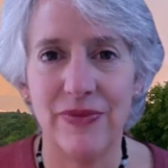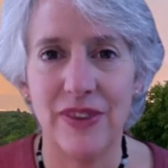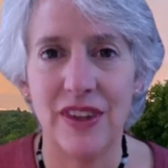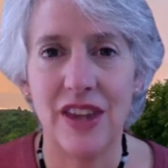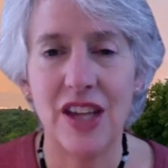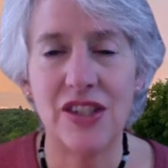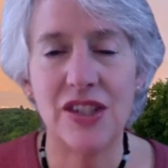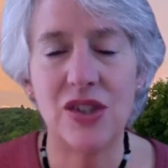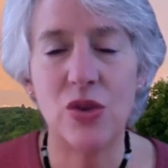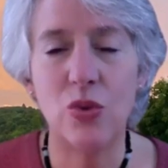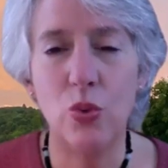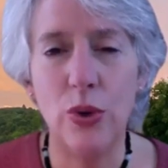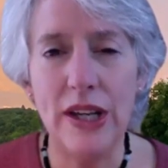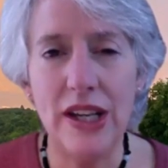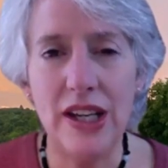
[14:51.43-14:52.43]
That's the
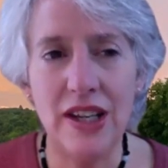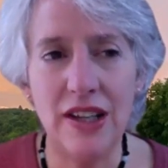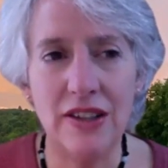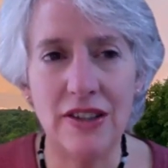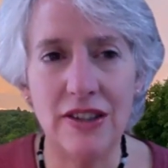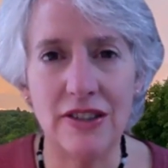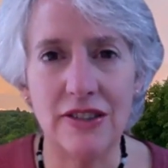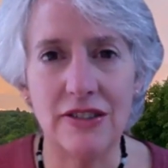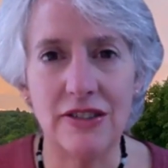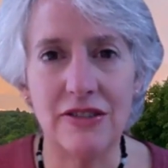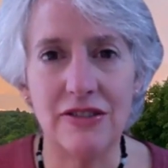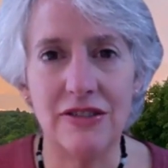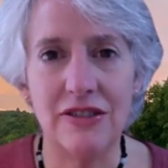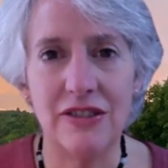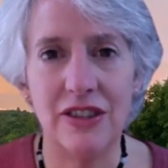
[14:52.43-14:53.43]
wheel
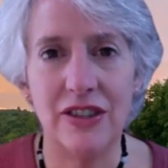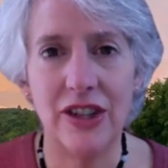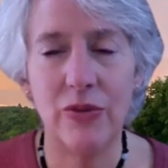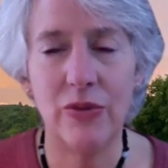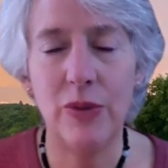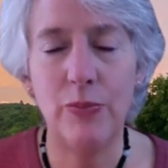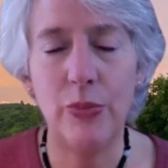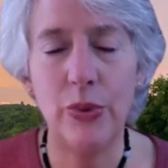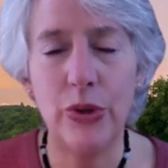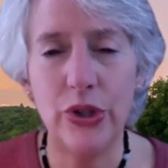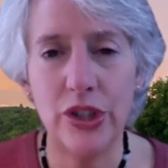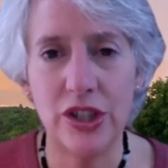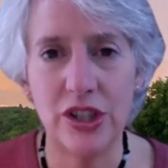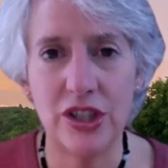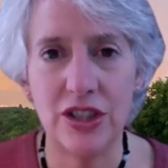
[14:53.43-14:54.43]
that we
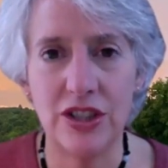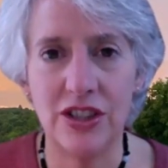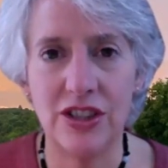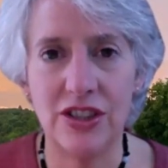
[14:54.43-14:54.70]
push.